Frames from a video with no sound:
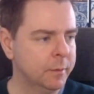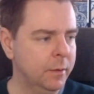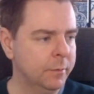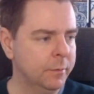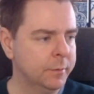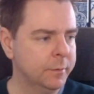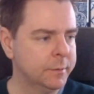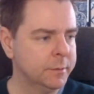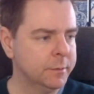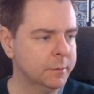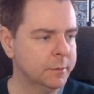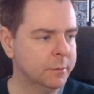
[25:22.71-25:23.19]
Oh,
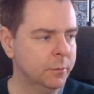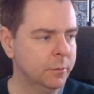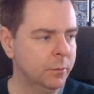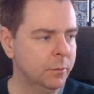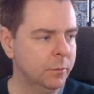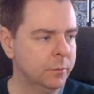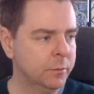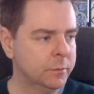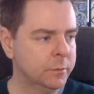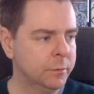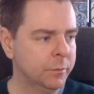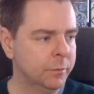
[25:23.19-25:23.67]
this is
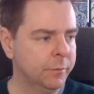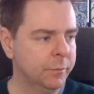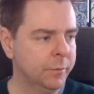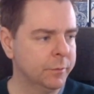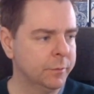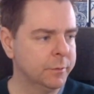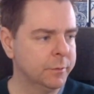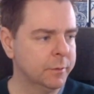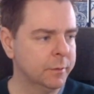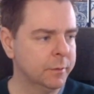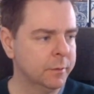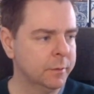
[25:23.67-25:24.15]
cool. So the
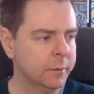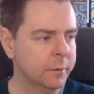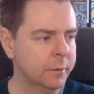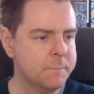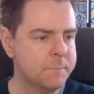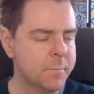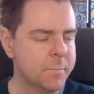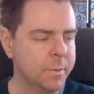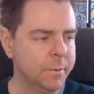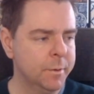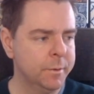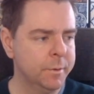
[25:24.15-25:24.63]
filter
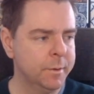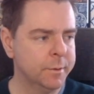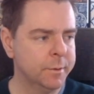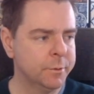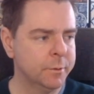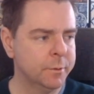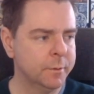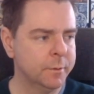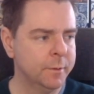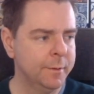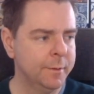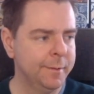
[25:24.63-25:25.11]

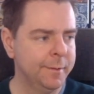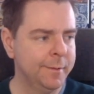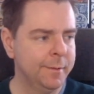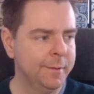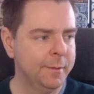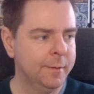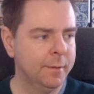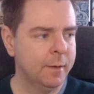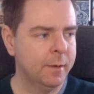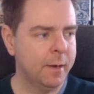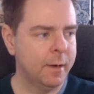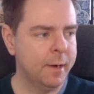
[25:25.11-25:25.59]
condition,
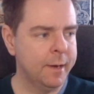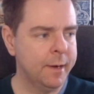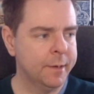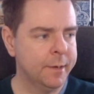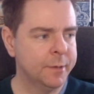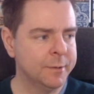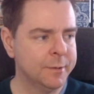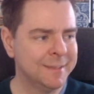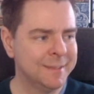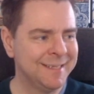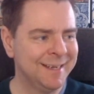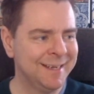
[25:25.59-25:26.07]
I
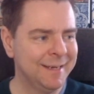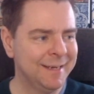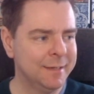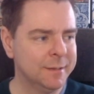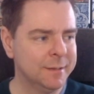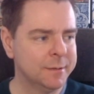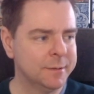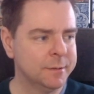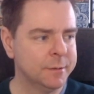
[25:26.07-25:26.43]
contains.